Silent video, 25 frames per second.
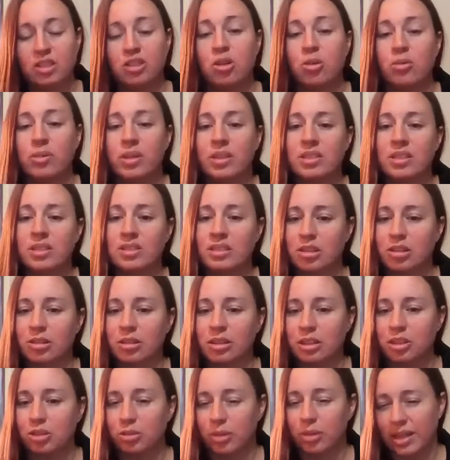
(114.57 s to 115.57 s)
they don't
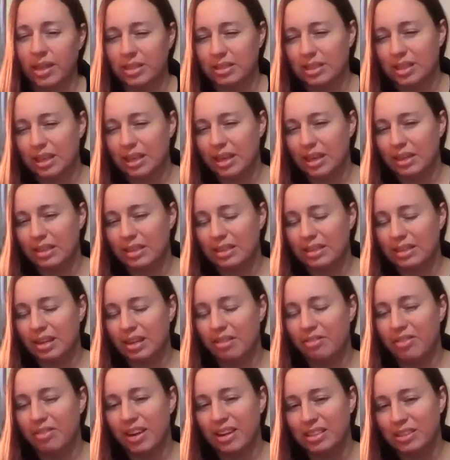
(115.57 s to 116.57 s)
necessarily translate
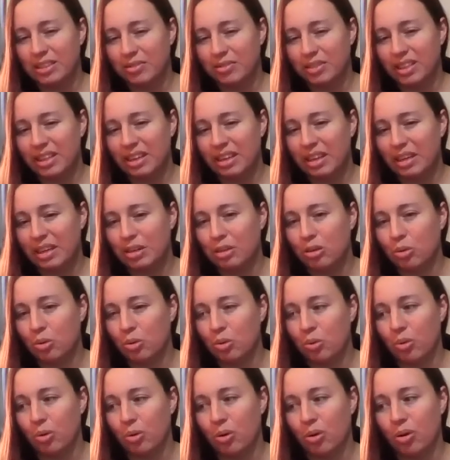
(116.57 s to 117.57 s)
effectively and
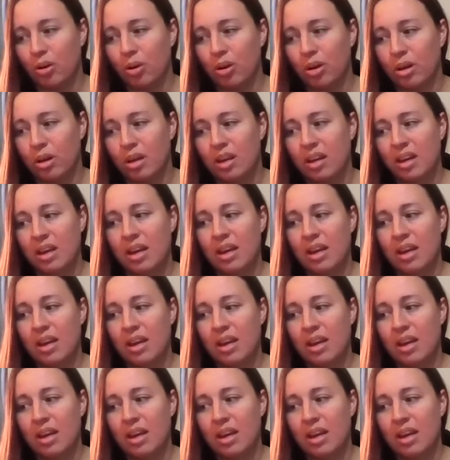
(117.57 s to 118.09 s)
or